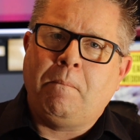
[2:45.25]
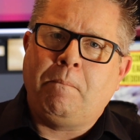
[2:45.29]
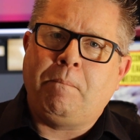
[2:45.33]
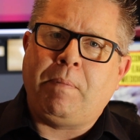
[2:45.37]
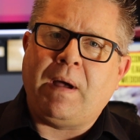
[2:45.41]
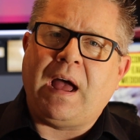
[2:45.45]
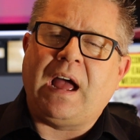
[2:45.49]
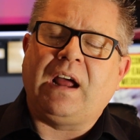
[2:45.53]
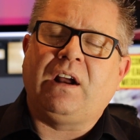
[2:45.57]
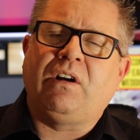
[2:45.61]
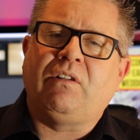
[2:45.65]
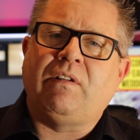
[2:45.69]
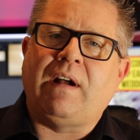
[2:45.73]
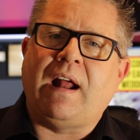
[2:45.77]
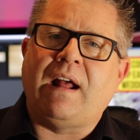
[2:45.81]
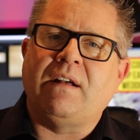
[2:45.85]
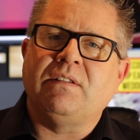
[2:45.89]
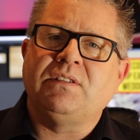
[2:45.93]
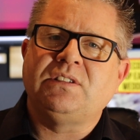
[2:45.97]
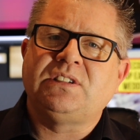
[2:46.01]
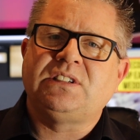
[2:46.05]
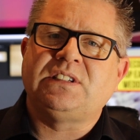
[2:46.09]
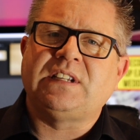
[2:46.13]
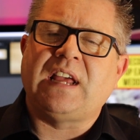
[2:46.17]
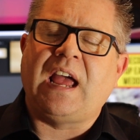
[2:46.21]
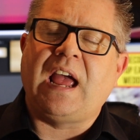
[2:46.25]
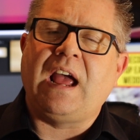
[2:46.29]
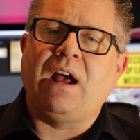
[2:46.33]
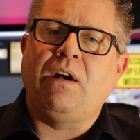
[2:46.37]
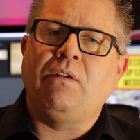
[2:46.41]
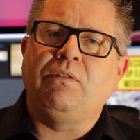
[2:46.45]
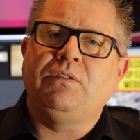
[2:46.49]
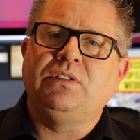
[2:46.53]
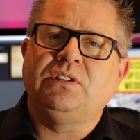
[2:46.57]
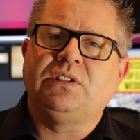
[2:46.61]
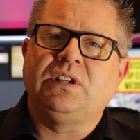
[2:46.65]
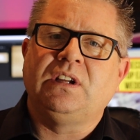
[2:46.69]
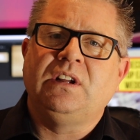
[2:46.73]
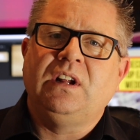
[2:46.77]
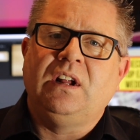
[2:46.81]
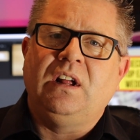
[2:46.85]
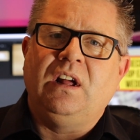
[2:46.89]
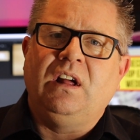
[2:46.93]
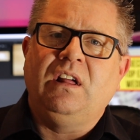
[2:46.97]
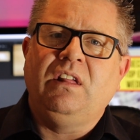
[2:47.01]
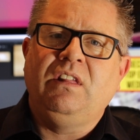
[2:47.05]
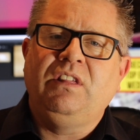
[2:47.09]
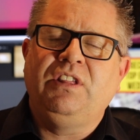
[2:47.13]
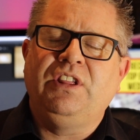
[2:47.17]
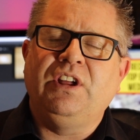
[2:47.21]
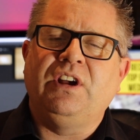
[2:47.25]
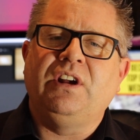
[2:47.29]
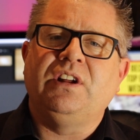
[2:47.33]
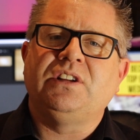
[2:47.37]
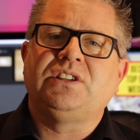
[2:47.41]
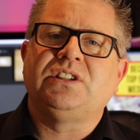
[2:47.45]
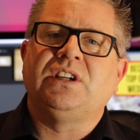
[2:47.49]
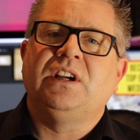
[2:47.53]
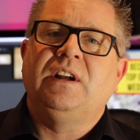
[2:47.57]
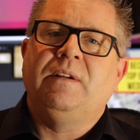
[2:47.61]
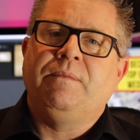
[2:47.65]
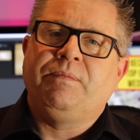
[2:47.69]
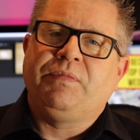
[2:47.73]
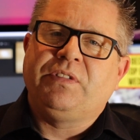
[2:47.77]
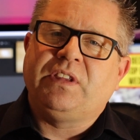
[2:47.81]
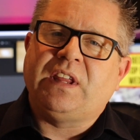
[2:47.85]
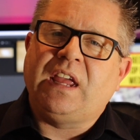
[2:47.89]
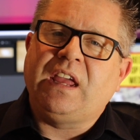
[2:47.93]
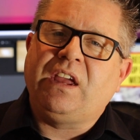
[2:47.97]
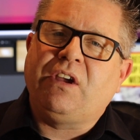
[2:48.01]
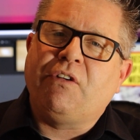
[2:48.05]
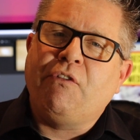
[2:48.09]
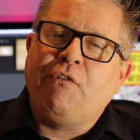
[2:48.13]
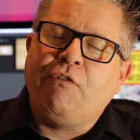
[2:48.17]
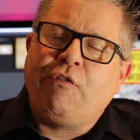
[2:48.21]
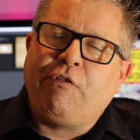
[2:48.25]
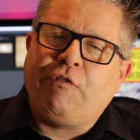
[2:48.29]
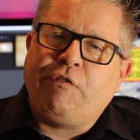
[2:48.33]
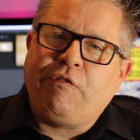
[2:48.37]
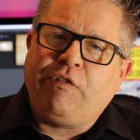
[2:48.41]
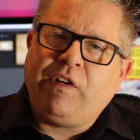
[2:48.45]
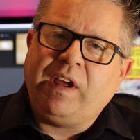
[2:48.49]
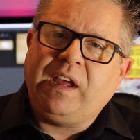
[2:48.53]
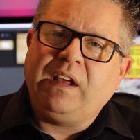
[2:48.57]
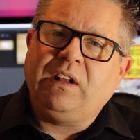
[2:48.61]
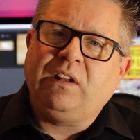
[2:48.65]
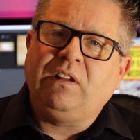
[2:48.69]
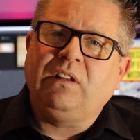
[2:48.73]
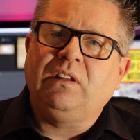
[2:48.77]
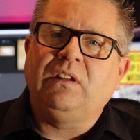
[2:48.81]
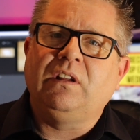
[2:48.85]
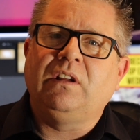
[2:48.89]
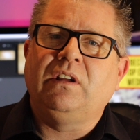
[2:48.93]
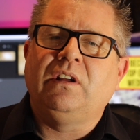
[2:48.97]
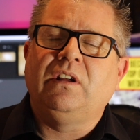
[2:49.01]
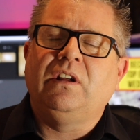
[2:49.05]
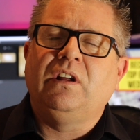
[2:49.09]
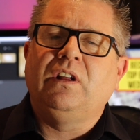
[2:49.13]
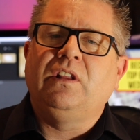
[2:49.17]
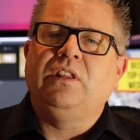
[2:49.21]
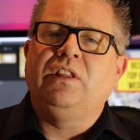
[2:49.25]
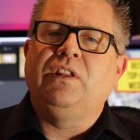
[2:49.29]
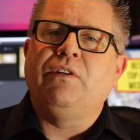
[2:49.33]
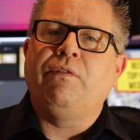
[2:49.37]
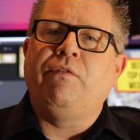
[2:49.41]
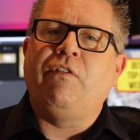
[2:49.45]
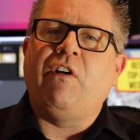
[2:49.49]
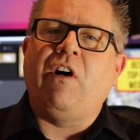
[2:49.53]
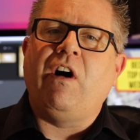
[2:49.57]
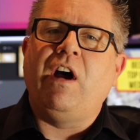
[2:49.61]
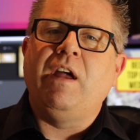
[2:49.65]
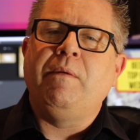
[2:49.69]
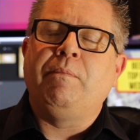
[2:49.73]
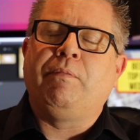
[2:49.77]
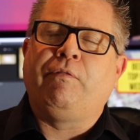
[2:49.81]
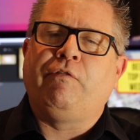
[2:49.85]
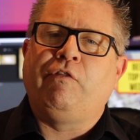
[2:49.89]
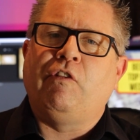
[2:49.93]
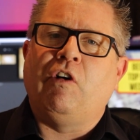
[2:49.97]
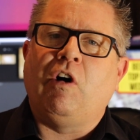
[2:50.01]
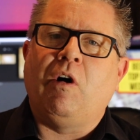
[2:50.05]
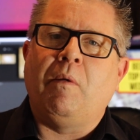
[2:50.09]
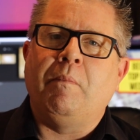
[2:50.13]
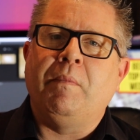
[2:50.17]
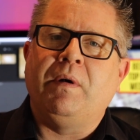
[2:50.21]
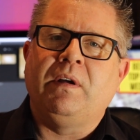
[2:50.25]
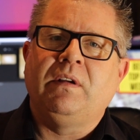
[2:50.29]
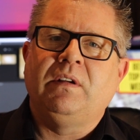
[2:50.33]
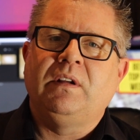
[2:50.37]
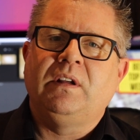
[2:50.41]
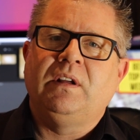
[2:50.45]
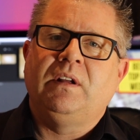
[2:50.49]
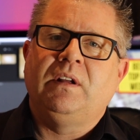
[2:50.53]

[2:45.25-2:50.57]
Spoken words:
background sound that they can feel the vibe from.